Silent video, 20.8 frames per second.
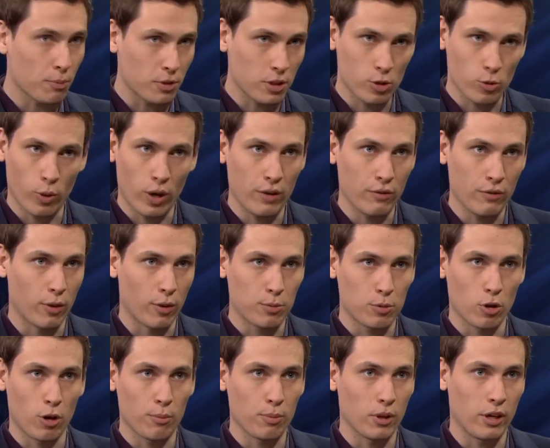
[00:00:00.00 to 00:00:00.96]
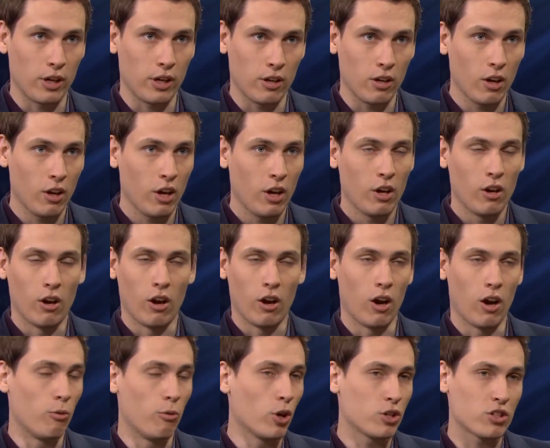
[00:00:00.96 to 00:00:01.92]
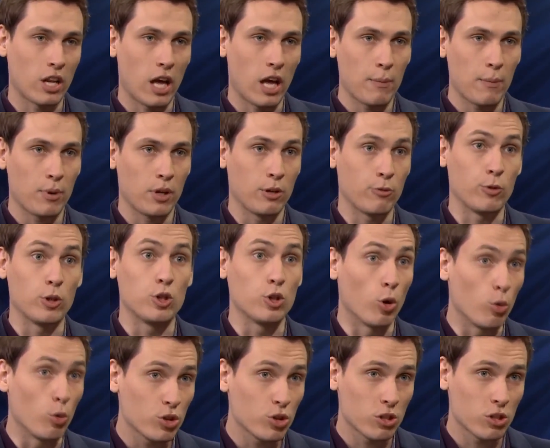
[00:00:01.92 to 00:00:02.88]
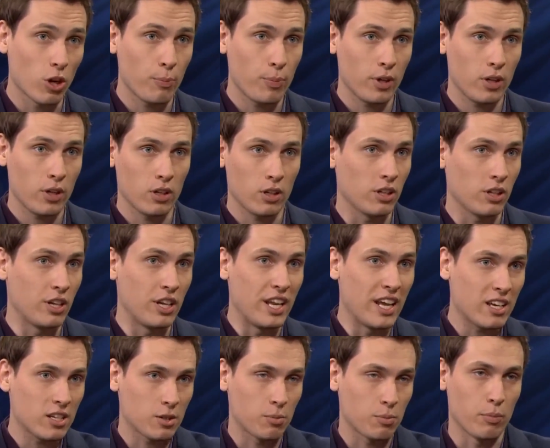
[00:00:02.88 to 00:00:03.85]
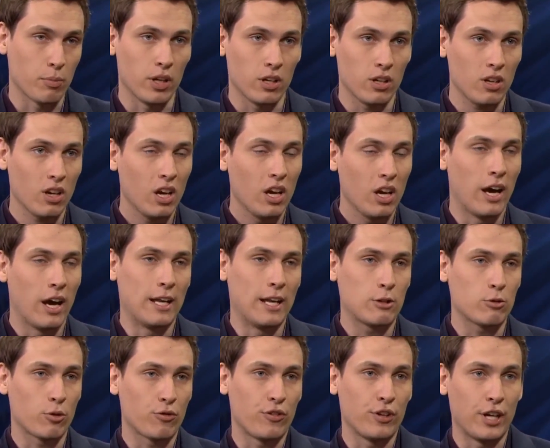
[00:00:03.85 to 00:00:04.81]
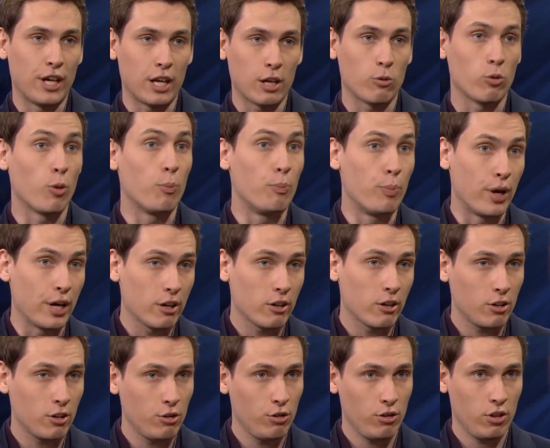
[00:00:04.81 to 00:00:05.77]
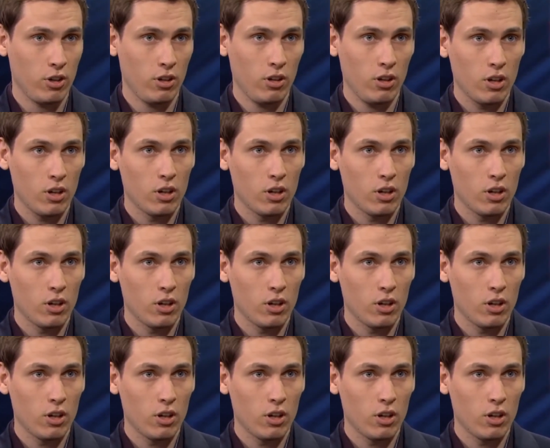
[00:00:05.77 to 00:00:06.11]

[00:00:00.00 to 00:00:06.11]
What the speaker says: this wave up top lane? What's going to happen if we don't stop it in the next minute? And that's what Fnatic were better at doing it.